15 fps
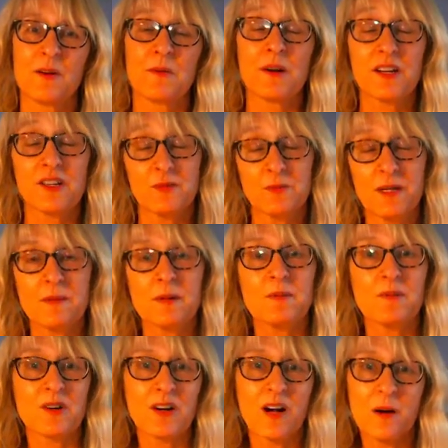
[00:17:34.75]
Where can you be a bit
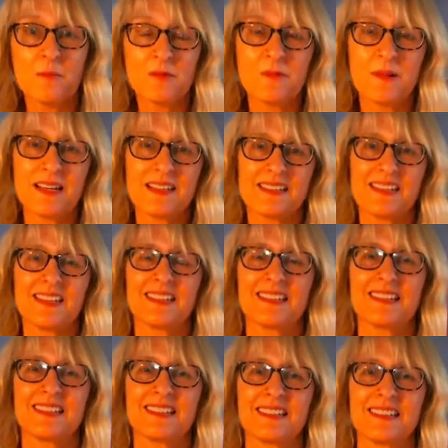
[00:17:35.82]
more compromising,
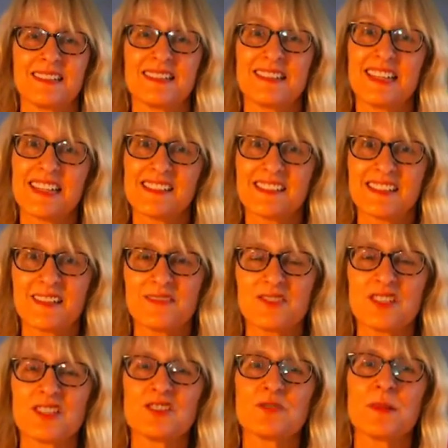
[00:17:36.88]
less self
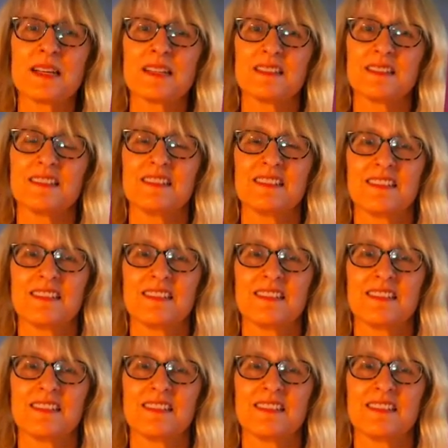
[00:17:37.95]
judgmental?